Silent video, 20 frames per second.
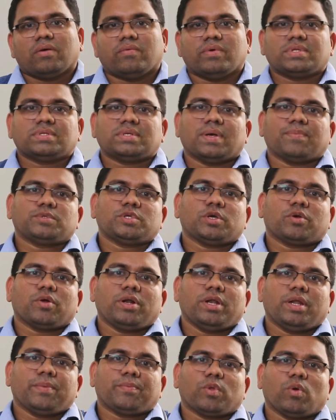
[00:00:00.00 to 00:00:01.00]
which
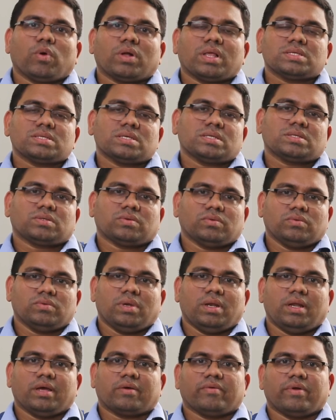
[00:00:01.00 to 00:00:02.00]
subsequently progresses to
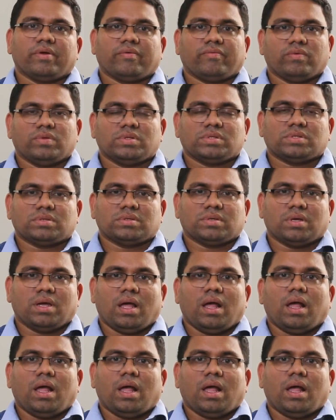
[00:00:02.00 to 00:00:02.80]
liquid foods.